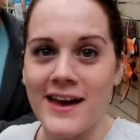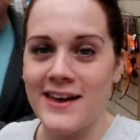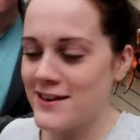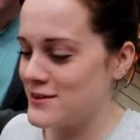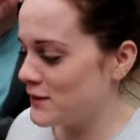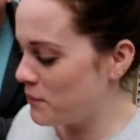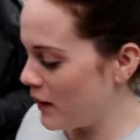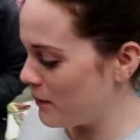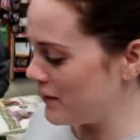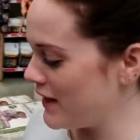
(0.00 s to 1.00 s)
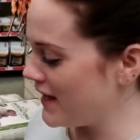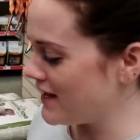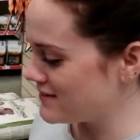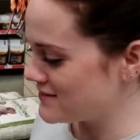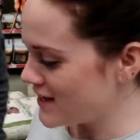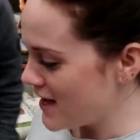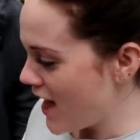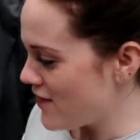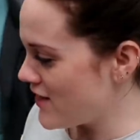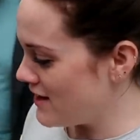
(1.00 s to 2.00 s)
getting the puppies
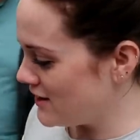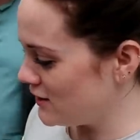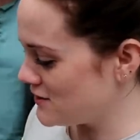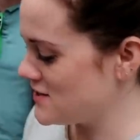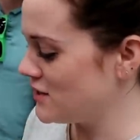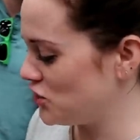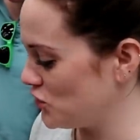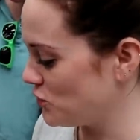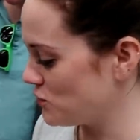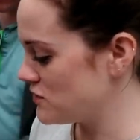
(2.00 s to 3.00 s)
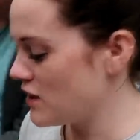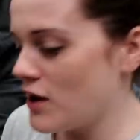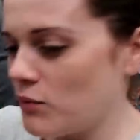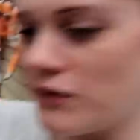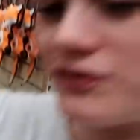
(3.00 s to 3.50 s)
their little essentials. What